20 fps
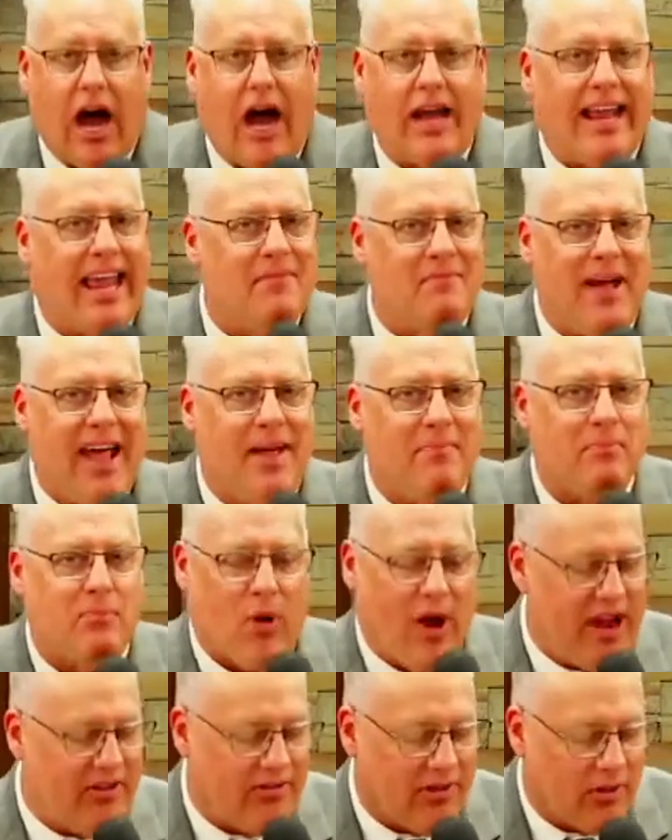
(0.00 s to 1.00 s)
Amen.
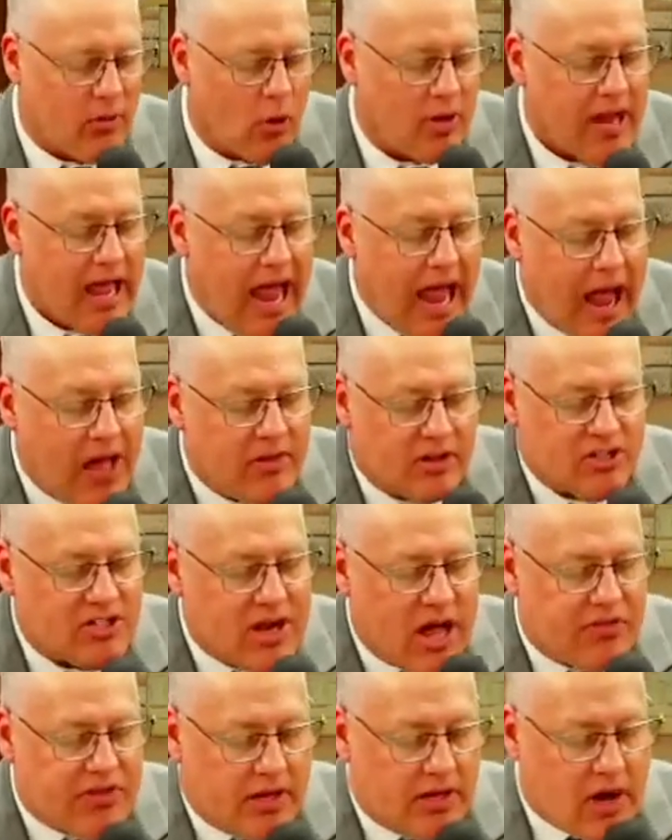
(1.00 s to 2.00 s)
Praise the Lord. And there's
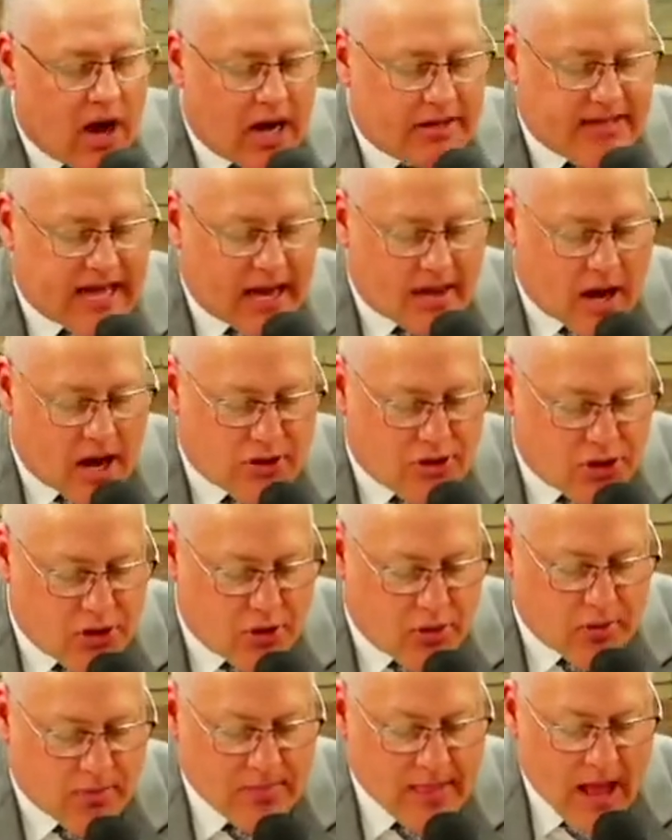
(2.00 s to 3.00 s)
nothing God cannot do.
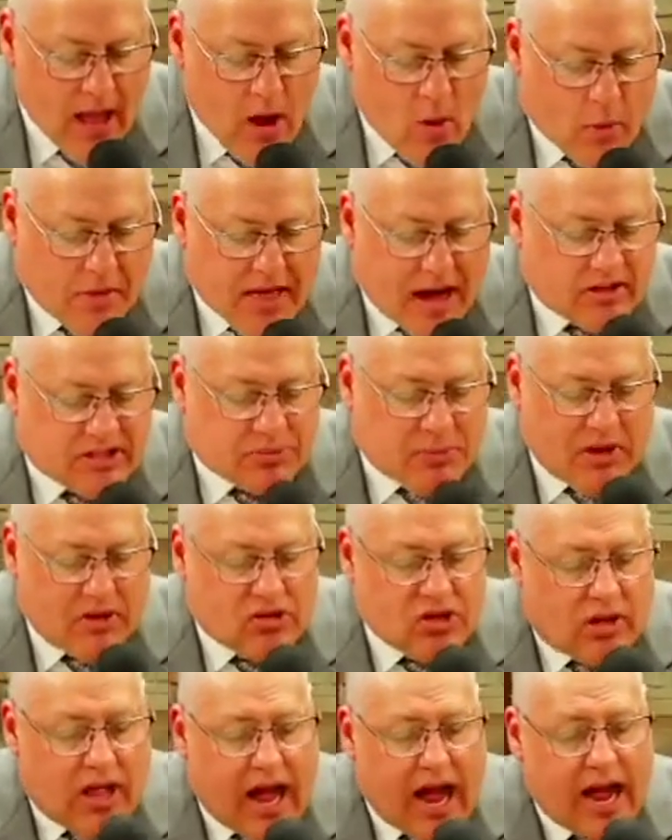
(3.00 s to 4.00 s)
Without spiritual
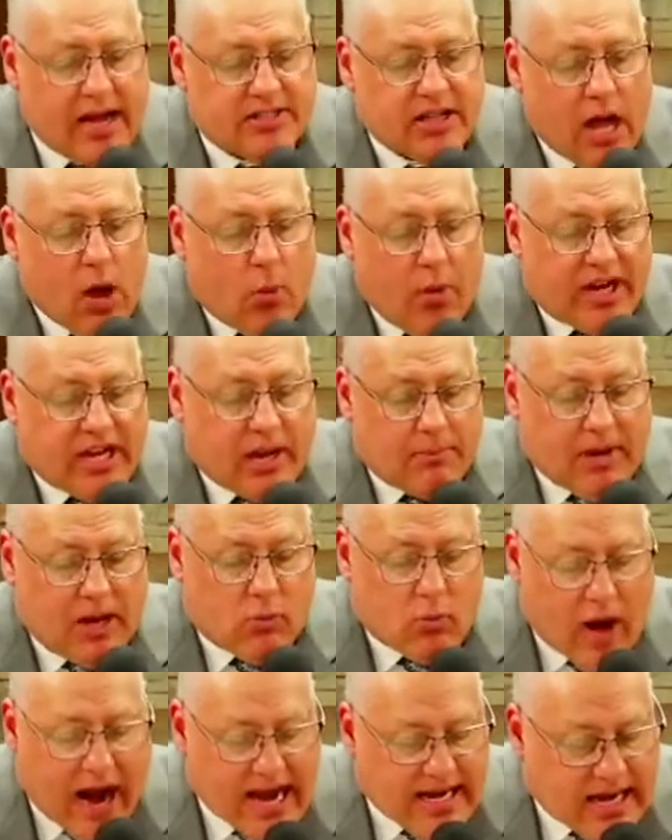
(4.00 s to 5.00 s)
eyes, we can be
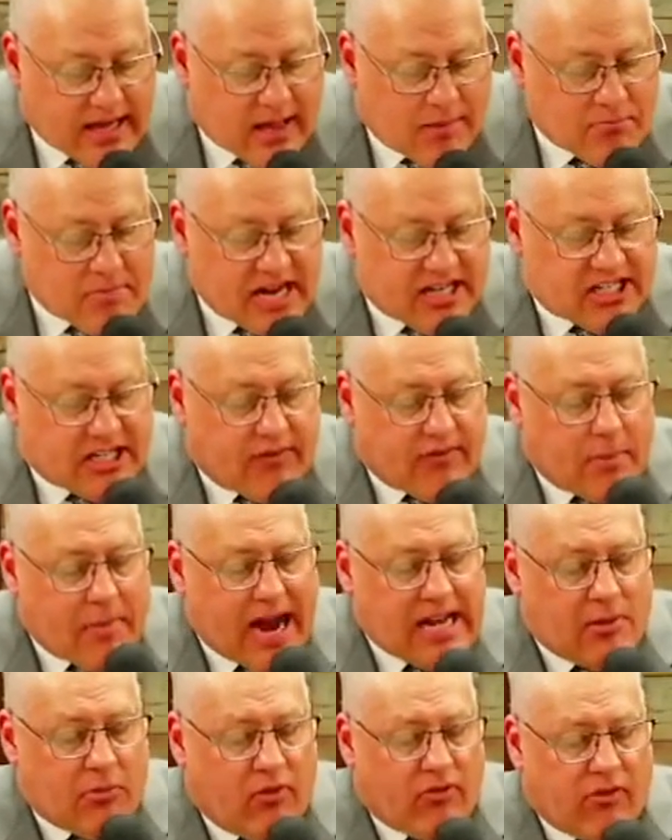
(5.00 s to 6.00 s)
right in the midst of a mighty
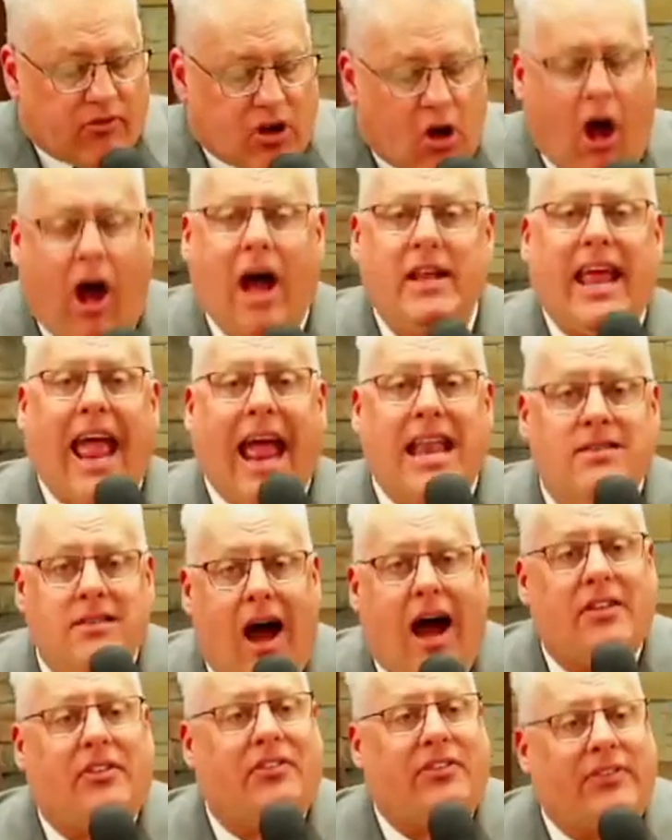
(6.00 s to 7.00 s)
move of God and
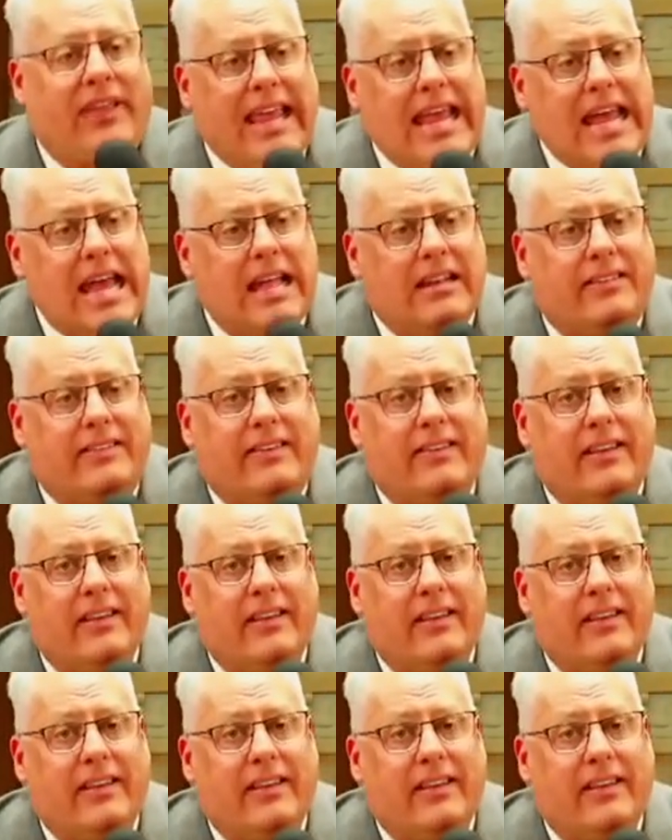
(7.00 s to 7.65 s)
not see it.